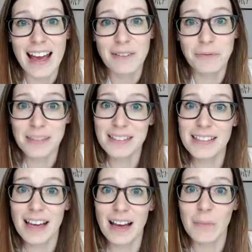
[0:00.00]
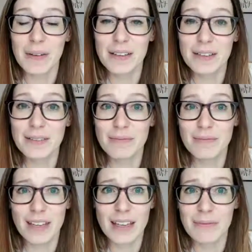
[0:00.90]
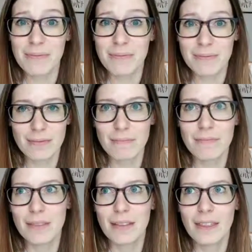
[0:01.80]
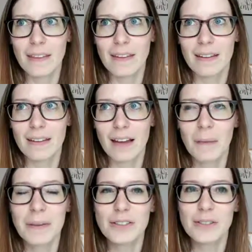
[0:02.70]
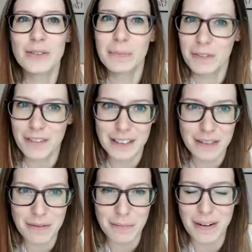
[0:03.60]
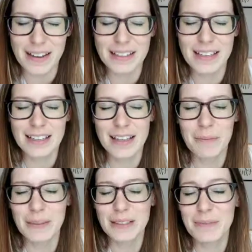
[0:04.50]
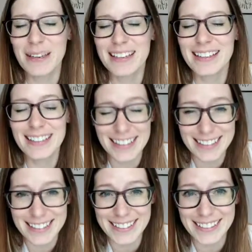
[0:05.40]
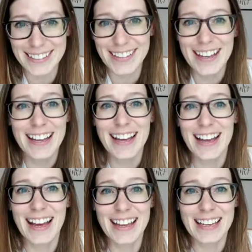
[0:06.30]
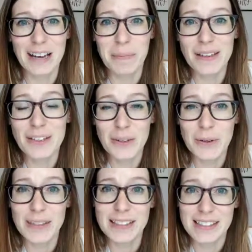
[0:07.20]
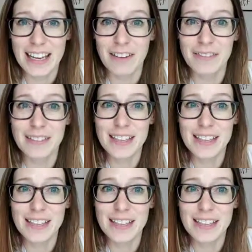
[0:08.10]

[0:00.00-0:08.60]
and really helping it mm, helping to simplify the process, helping to make it easier and helping you save